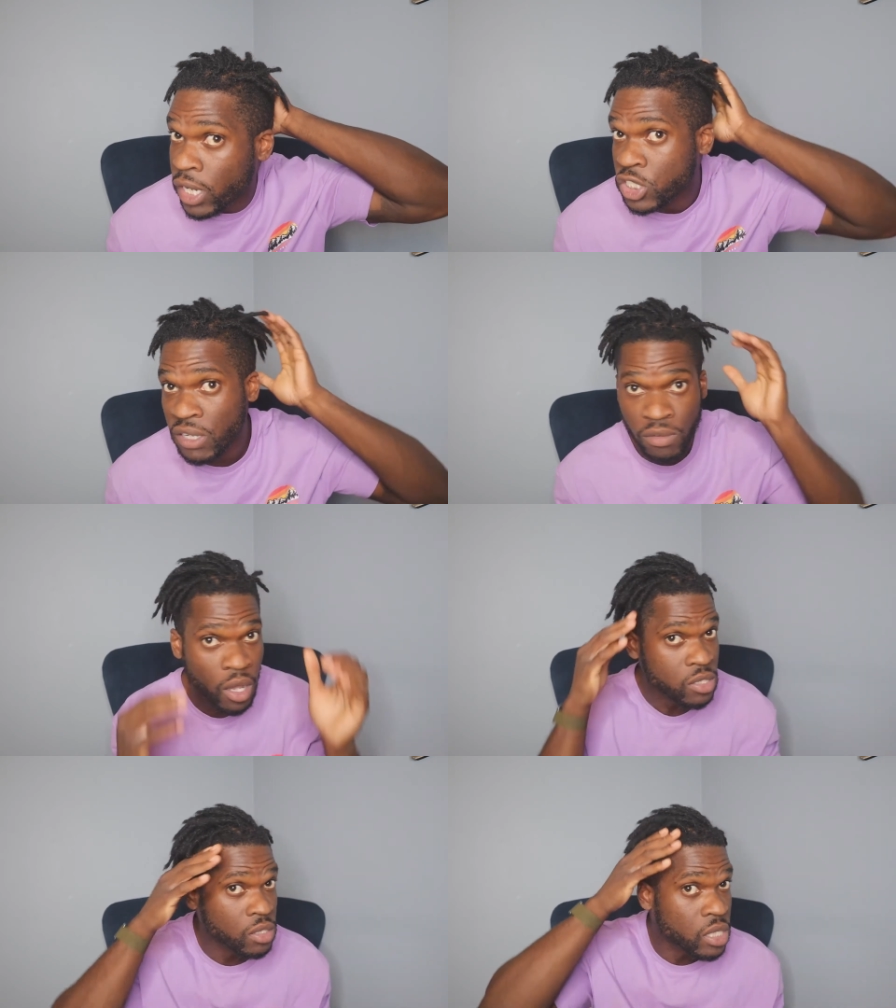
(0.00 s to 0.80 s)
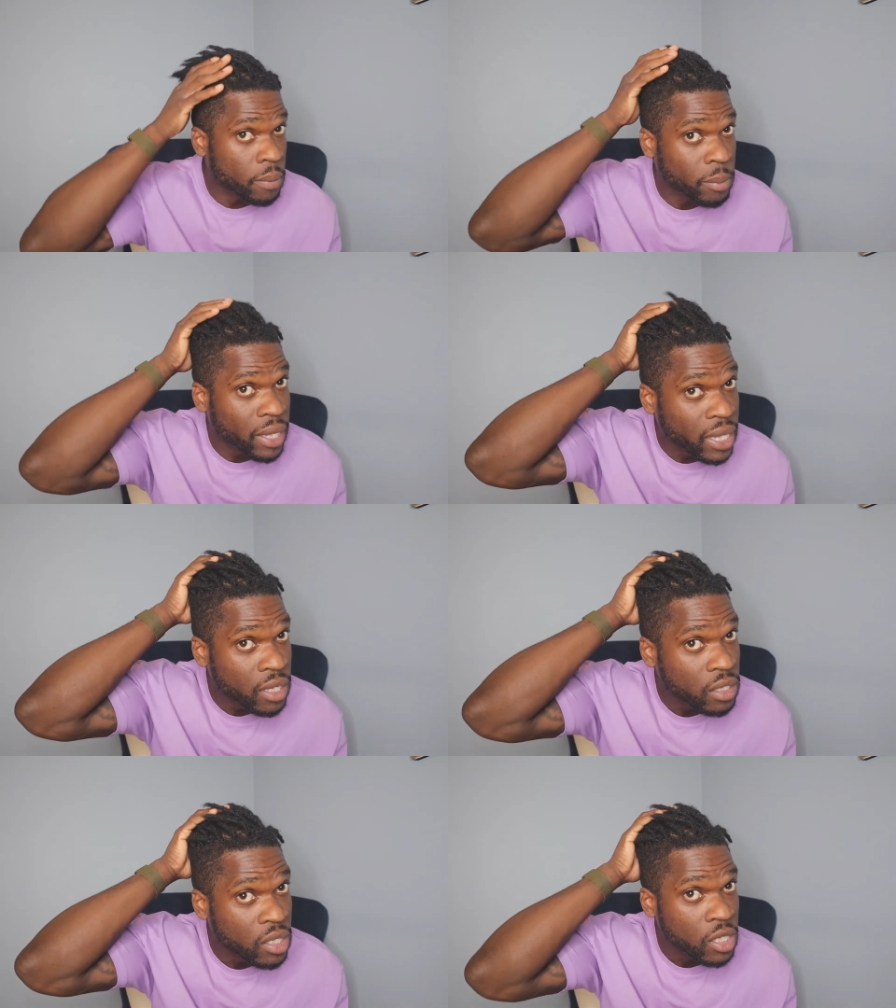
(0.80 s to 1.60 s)
where I just have locks on top of my
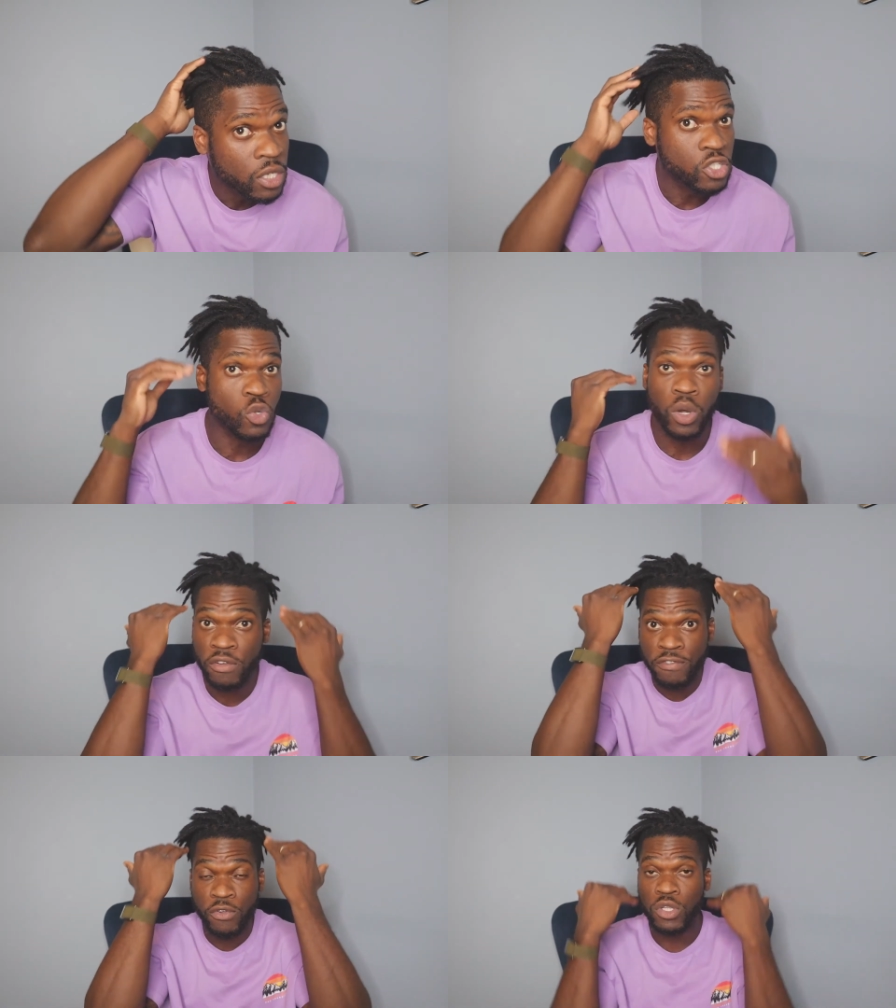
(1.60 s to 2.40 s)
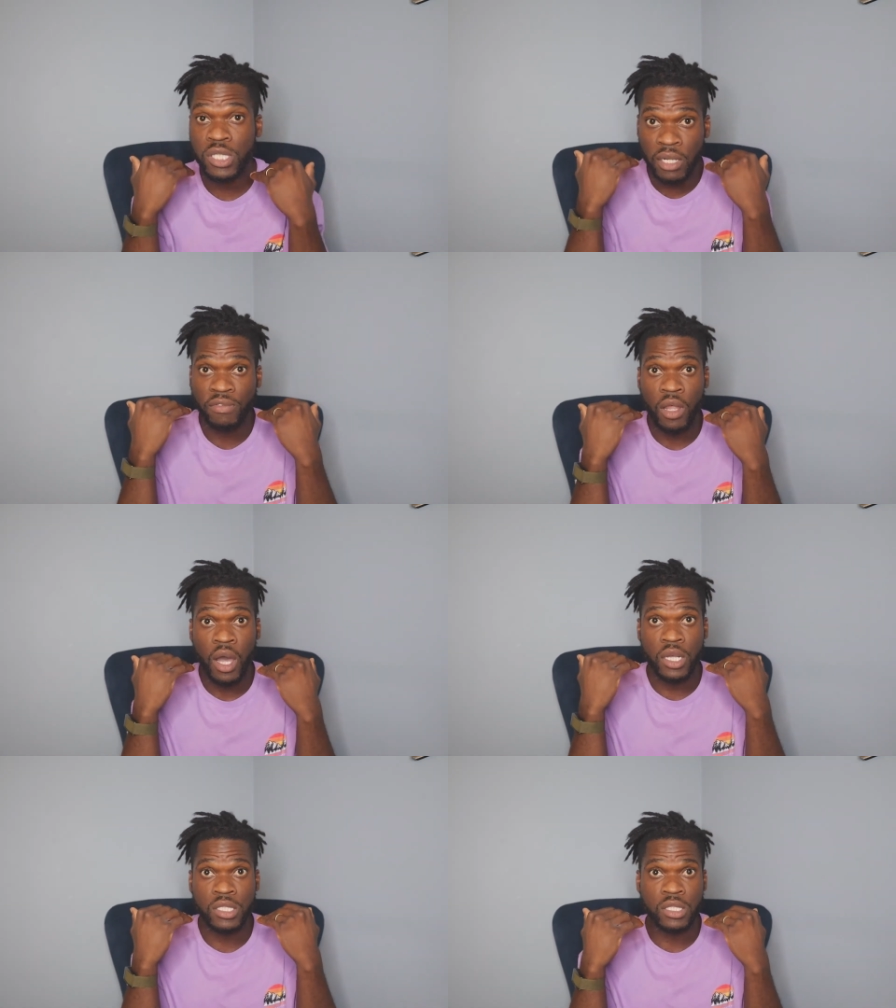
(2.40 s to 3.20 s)
head? Do you want a full set of
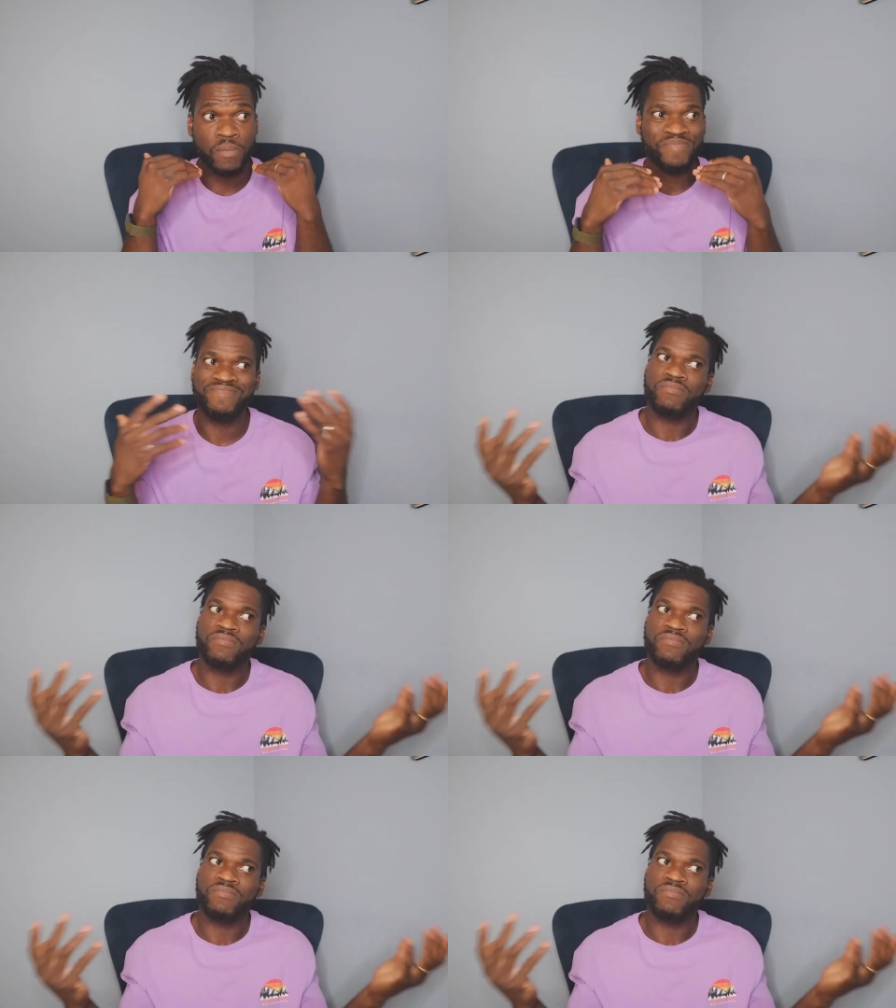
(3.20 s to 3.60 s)
locks?